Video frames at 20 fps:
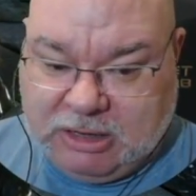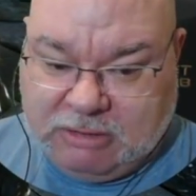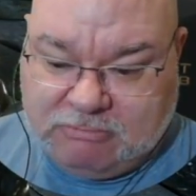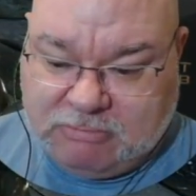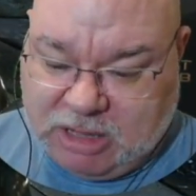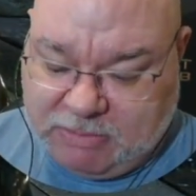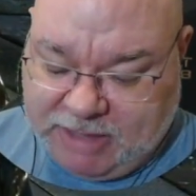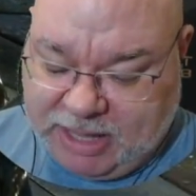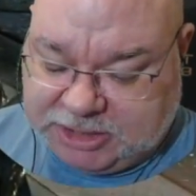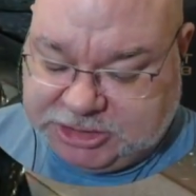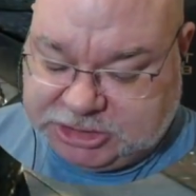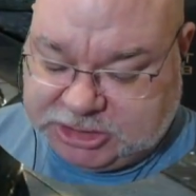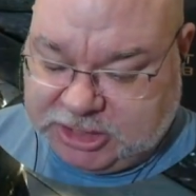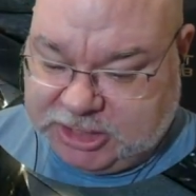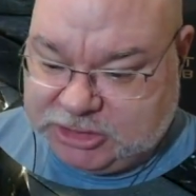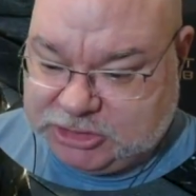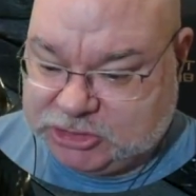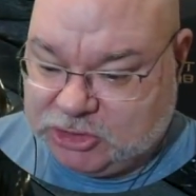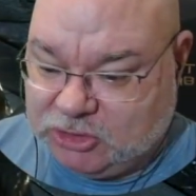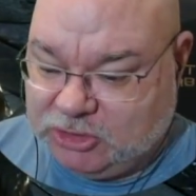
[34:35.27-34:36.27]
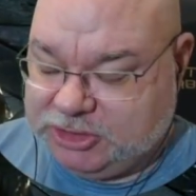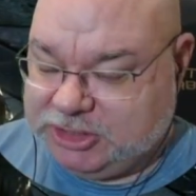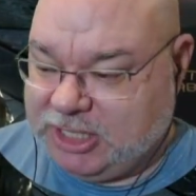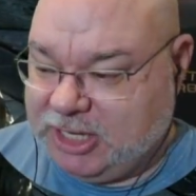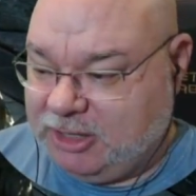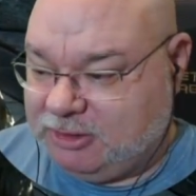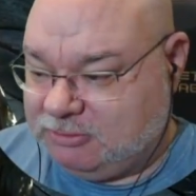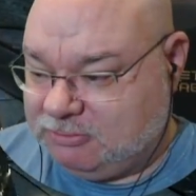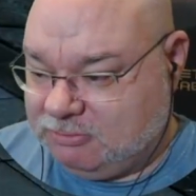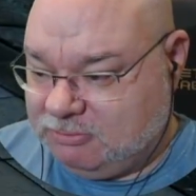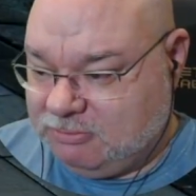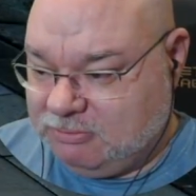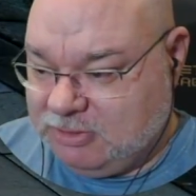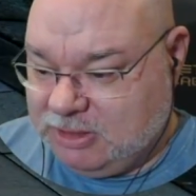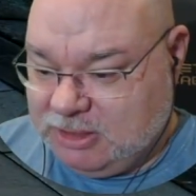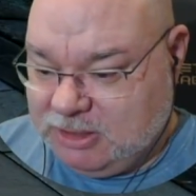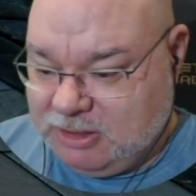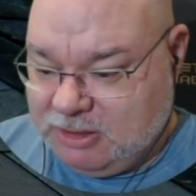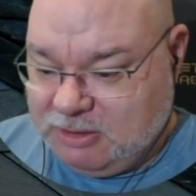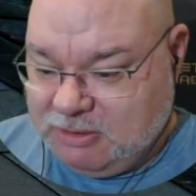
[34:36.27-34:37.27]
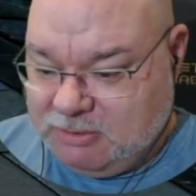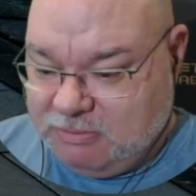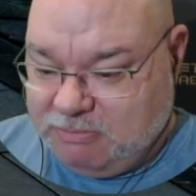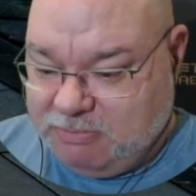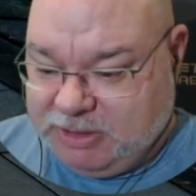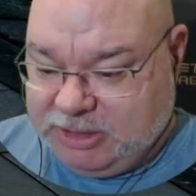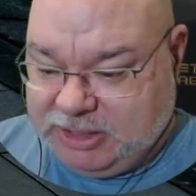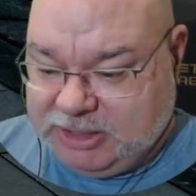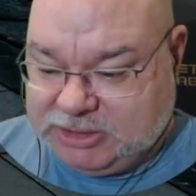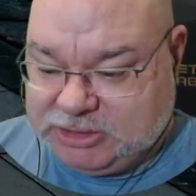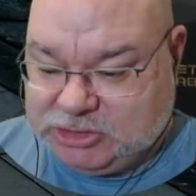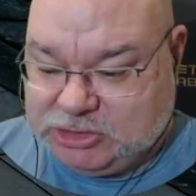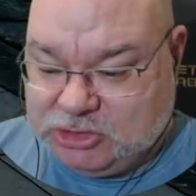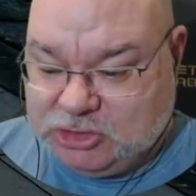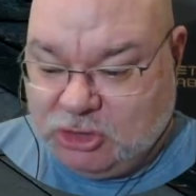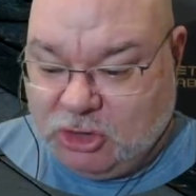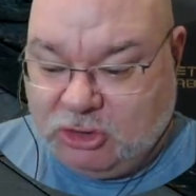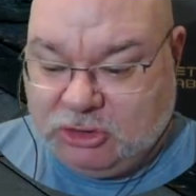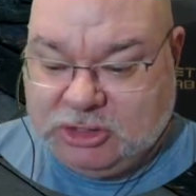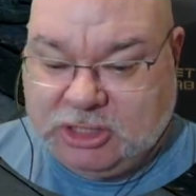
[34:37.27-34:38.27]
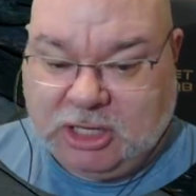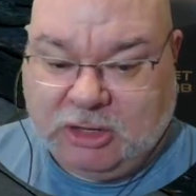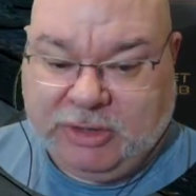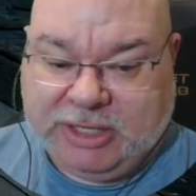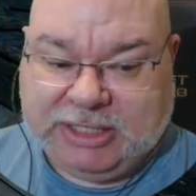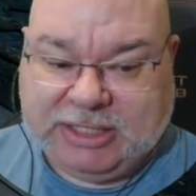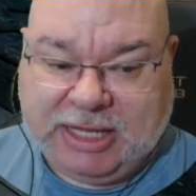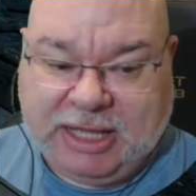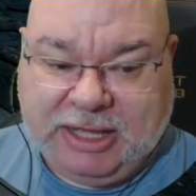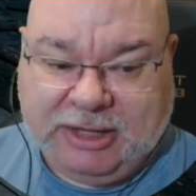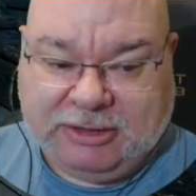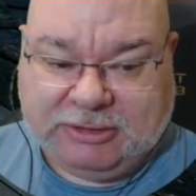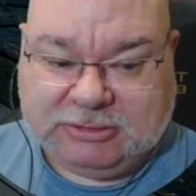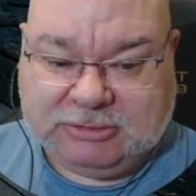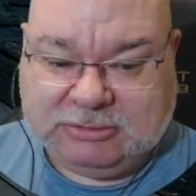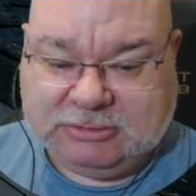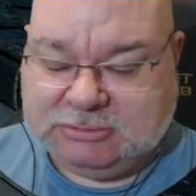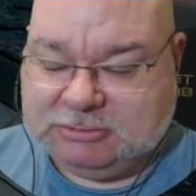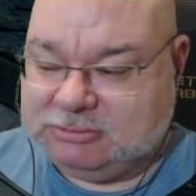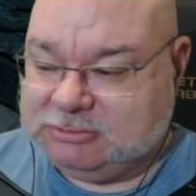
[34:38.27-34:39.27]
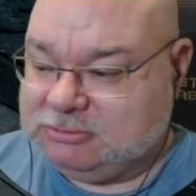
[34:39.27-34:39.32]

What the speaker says: my magicka has gone down, but it is not going down